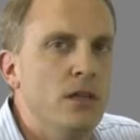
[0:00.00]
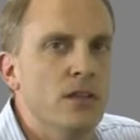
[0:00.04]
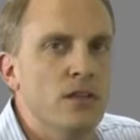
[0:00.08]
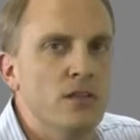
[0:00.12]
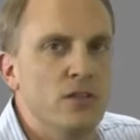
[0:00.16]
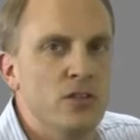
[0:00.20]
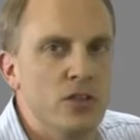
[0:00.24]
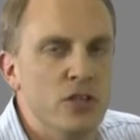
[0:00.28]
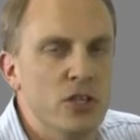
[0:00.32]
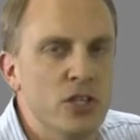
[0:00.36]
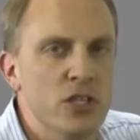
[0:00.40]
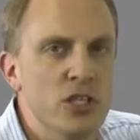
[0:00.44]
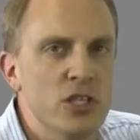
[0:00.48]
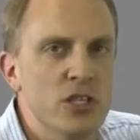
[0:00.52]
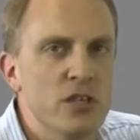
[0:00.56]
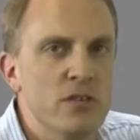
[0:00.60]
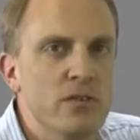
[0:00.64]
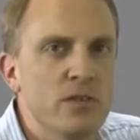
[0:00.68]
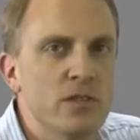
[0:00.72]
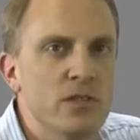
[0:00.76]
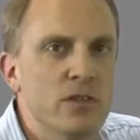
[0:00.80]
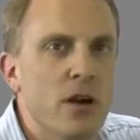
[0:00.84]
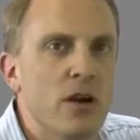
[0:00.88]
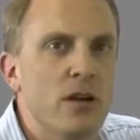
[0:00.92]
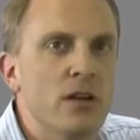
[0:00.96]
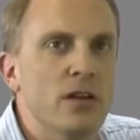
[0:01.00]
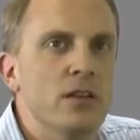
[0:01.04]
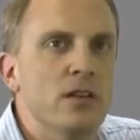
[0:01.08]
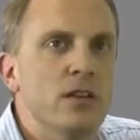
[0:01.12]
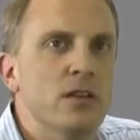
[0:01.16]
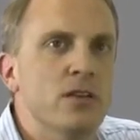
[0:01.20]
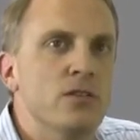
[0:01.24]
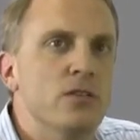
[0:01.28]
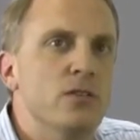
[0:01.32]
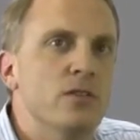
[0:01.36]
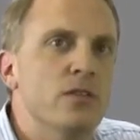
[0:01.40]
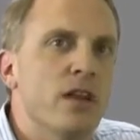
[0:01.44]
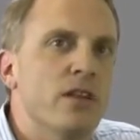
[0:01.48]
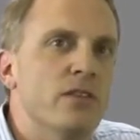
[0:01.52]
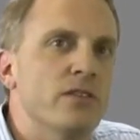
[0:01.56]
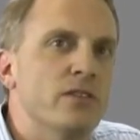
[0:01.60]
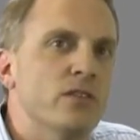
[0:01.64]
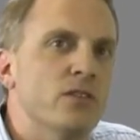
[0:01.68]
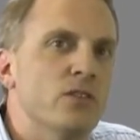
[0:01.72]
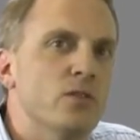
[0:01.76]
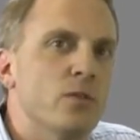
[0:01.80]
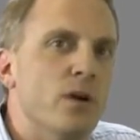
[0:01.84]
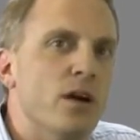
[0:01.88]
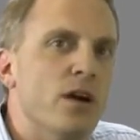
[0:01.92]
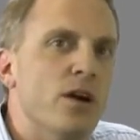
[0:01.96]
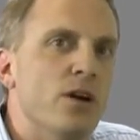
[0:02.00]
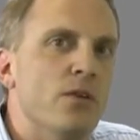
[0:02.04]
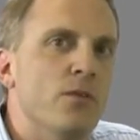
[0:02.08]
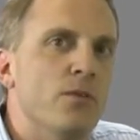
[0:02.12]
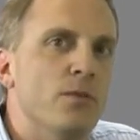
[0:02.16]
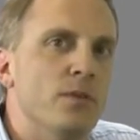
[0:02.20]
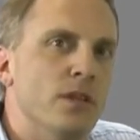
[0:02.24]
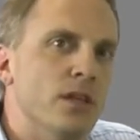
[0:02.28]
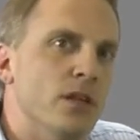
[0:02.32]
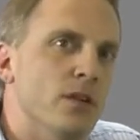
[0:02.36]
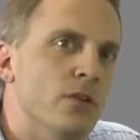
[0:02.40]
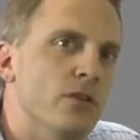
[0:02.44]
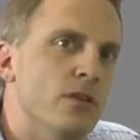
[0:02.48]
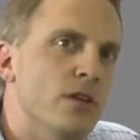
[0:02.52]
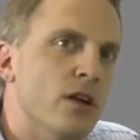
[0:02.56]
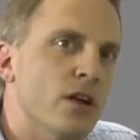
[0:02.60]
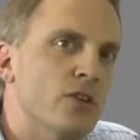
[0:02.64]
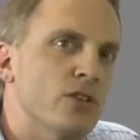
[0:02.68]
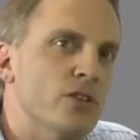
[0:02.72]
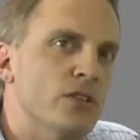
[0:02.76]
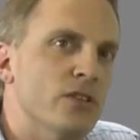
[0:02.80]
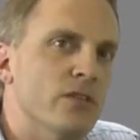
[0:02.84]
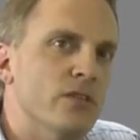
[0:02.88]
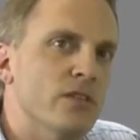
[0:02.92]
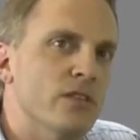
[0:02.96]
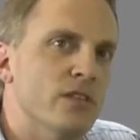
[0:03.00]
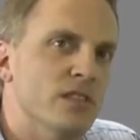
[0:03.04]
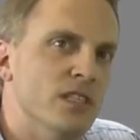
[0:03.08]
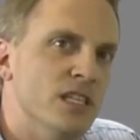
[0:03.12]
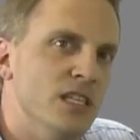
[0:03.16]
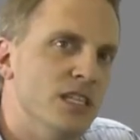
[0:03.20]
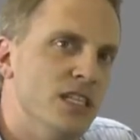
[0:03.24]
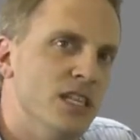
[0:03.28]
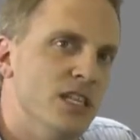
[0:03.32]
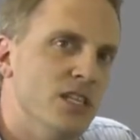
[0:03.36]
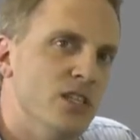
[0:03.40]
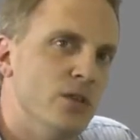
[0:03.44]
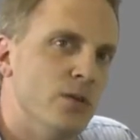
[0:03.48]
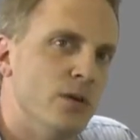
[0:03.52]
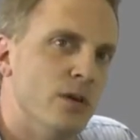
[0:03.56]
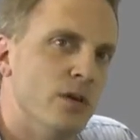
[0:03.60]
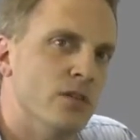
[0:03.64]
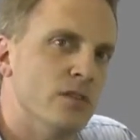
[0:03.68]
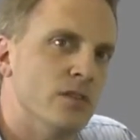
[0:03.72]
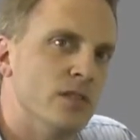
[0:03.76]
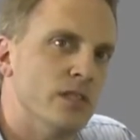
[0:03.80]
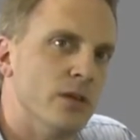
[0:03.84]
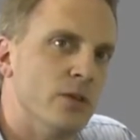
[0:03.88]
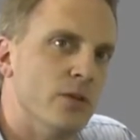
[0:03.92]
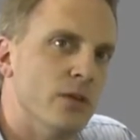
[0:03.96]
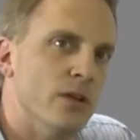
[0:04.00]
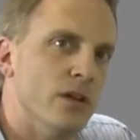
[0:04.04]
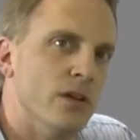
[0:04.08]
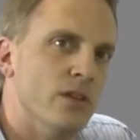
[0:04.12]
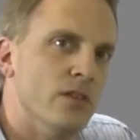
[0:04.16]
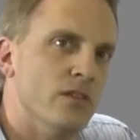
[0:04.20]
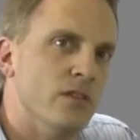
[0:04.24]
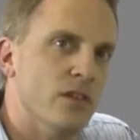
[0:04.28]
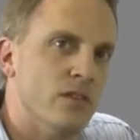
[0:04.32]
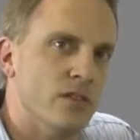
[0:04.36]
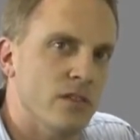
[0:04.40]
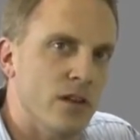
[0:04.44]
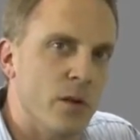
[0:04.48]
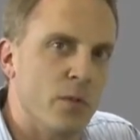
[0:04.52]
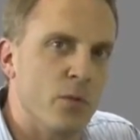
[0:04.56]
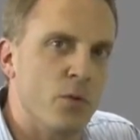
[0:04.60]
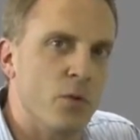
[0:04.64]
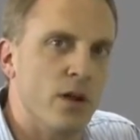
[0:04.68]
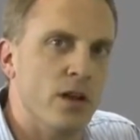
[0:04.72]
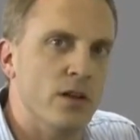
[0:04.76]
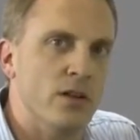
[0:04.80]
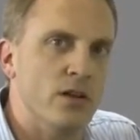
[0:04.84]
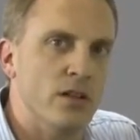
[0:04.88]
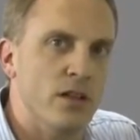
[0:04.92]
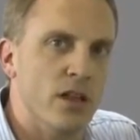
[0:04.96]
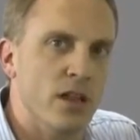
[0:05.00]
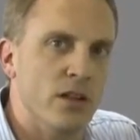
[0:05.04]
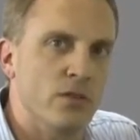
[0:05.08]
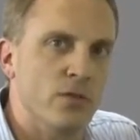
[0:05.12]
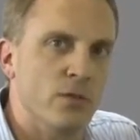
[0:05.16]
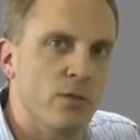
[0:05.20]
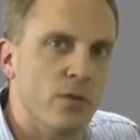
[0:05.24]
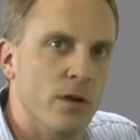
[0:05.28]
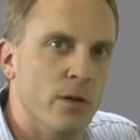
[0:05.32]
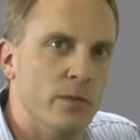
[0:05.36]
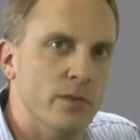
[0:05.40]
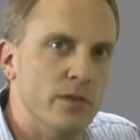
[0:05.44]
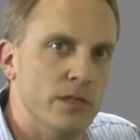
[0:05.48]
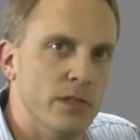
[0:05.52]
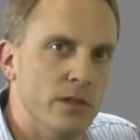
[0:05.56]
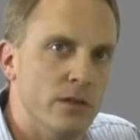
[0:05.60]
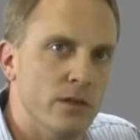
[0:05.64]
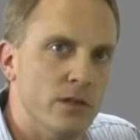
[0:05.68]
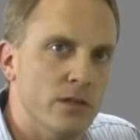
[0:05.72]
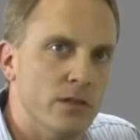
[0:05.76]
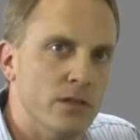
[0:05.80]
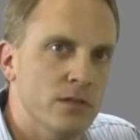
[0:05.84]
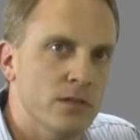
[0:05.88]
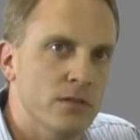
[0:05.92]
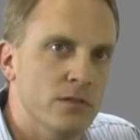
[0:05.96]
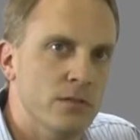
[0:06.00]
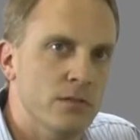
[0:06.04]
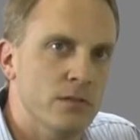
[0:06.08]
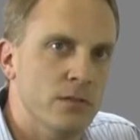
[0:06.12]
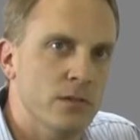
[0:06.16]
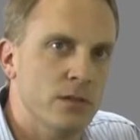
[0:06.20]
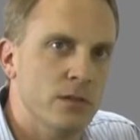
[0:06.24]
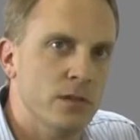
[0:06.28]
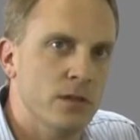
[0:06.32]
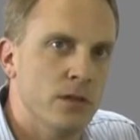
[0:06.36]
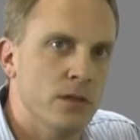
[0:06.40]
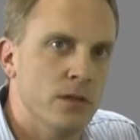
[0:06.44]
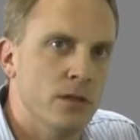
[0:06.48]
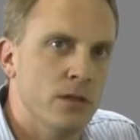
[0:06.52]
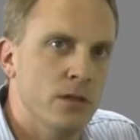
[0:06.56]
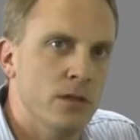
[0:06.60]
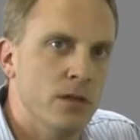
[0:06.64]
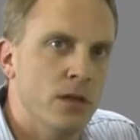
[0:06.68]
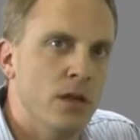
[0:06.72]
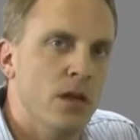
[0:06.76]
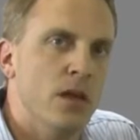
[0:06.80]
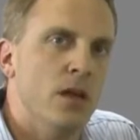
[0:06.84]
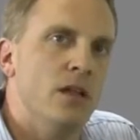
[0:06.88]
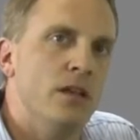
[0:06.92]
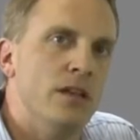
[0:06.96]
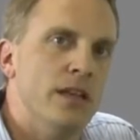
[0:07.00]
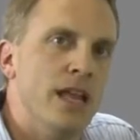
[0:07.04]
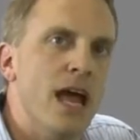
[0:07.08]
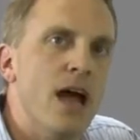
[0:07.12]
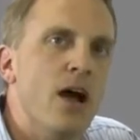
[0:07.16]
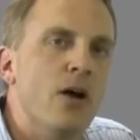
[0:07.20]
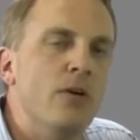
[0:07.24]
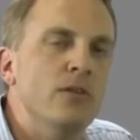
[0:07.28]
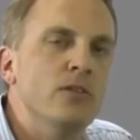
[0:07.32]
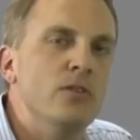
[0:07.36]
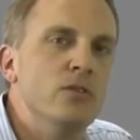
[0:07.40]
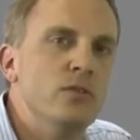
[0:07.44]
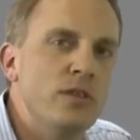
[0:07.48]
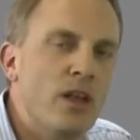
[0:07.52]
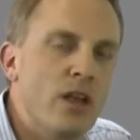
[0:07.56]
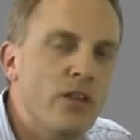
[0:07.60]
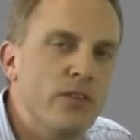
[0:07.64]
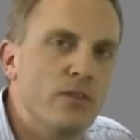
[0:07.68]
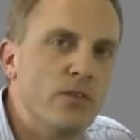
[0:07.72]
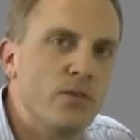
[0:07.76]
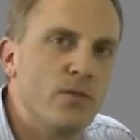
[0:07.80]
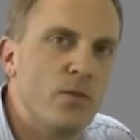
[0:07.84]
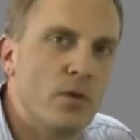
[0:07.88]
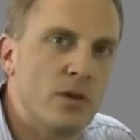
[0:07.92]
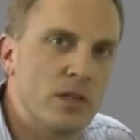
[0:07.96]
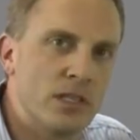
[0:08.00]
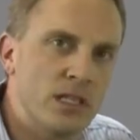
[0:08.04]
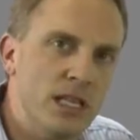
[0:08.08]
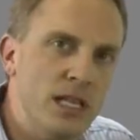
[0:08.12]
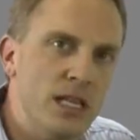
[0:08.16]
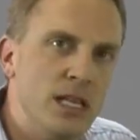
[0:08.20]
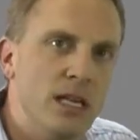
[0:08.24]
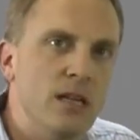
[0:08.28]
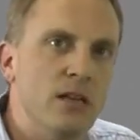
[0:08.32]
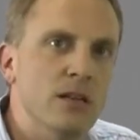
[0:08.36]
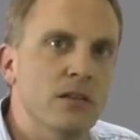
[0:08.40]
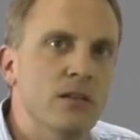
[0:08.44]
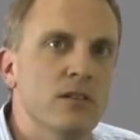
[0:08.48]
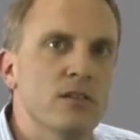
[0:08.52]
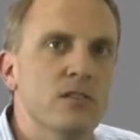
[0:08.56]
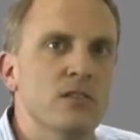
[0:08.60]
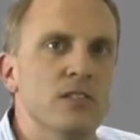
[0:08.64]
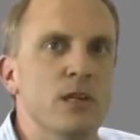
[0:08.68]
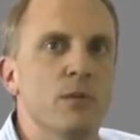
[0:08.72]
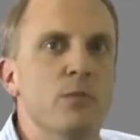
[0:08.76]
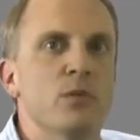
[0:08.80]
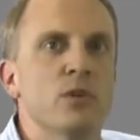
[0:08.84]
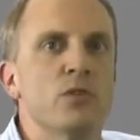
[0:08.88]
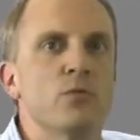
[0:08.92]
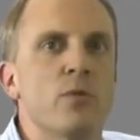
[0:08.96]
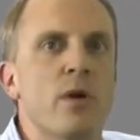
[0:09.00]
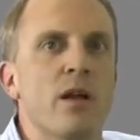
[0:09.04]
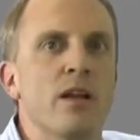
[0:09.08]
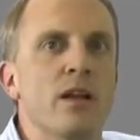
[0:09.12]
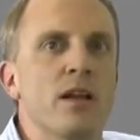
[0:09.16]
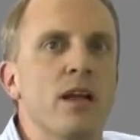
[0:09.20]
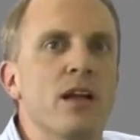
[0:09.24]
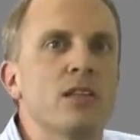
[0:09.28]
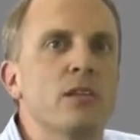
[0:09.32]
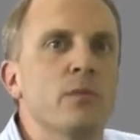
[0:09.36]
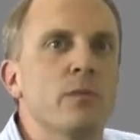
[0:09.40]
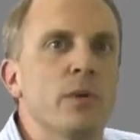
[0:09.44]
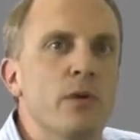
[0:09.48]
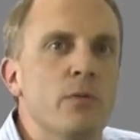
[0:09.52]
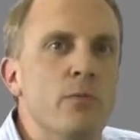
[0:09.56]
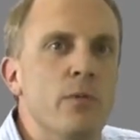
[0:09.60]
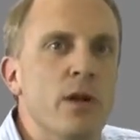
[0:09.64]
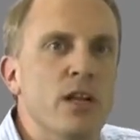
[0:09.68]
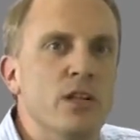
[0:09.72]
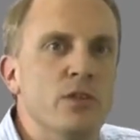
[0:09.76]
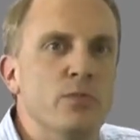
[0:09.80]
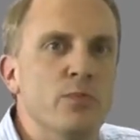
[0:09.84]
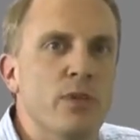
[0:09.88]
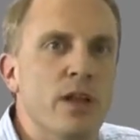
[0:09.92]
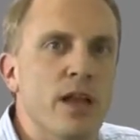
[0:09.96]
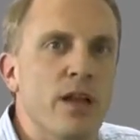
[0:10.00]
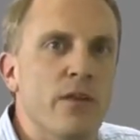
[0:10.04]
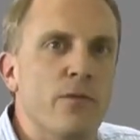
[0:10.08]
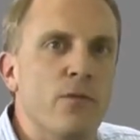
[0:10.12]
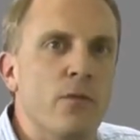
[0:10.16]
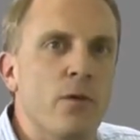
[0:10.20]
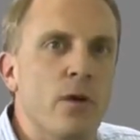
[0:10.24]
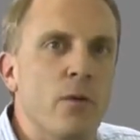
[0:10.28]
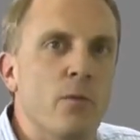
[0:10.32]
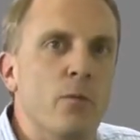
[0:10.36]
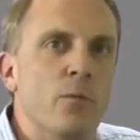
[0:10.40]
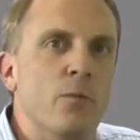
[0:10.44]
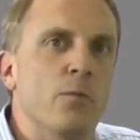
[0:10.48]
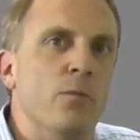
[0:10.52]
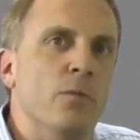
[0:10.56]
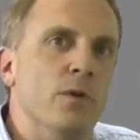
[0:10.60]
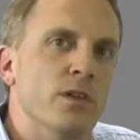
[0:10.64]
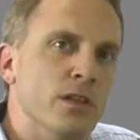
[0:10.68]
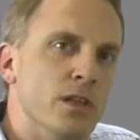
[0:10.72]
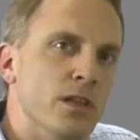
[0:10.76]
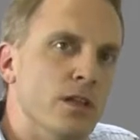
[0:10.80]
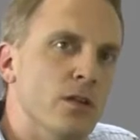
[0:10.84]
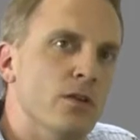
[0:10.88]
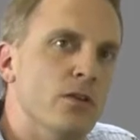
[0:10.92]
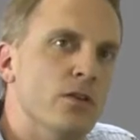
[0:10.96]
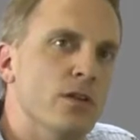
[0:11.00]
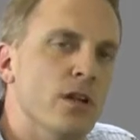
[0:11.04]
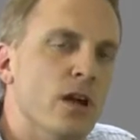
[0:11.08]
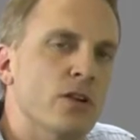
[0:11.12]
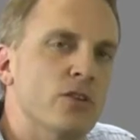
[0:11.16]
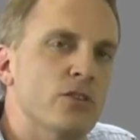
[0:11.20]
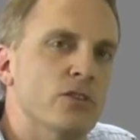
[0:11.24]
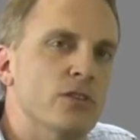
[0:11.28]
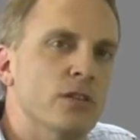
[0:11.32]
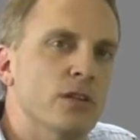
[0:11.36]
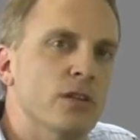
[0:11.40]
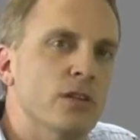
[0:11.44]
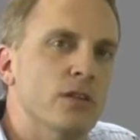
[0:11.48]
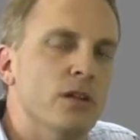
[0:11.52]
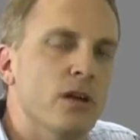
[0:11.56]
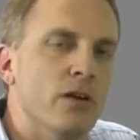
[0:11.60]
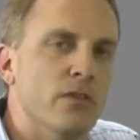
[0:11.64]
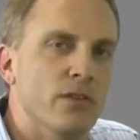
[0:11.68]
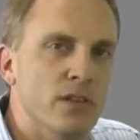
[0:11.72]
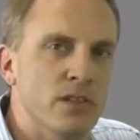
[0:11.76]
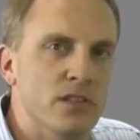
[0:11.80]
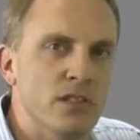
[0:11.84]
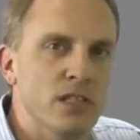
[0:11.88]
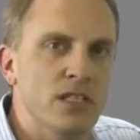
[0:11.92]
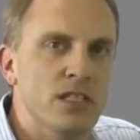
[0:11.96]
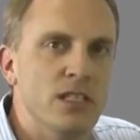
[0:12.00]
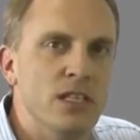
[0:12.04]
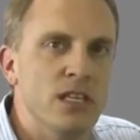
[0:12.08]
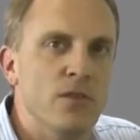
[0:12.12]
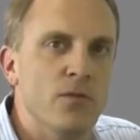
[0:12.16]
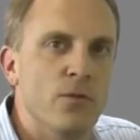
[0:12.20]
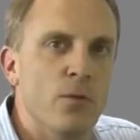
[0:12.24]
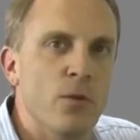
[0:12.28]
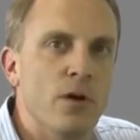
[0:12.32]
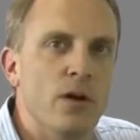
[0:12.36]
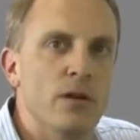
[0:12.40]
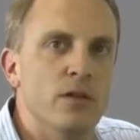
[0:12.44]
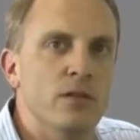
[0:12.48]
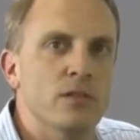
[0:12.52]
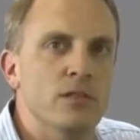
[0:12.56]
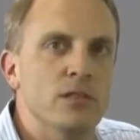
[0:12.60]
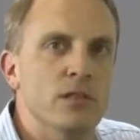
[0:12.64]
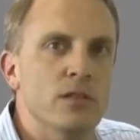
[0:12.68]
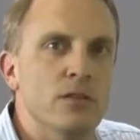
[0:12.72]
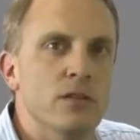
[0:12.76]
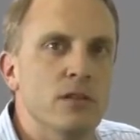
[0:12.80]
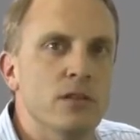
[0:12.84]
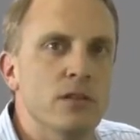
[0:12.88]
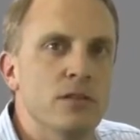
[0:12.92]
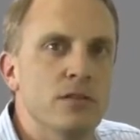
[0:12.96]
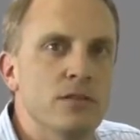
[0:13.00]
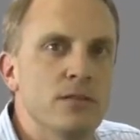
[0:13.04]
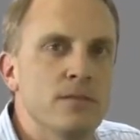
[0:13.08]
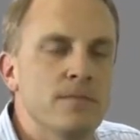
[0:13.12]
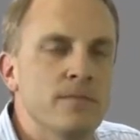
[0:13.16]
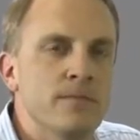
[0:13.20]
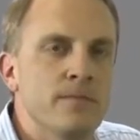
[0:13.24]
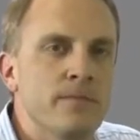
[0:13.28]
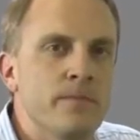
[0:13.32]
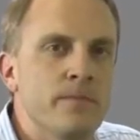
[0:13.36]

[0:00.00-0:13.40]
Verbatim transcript: This initiative started in 2012 with the introduction of the ZT200 series as an upgrade to the S4M series. Now, in 2014, Zebra is rounding out the mid-range platform with the introduction of the ZT400 series.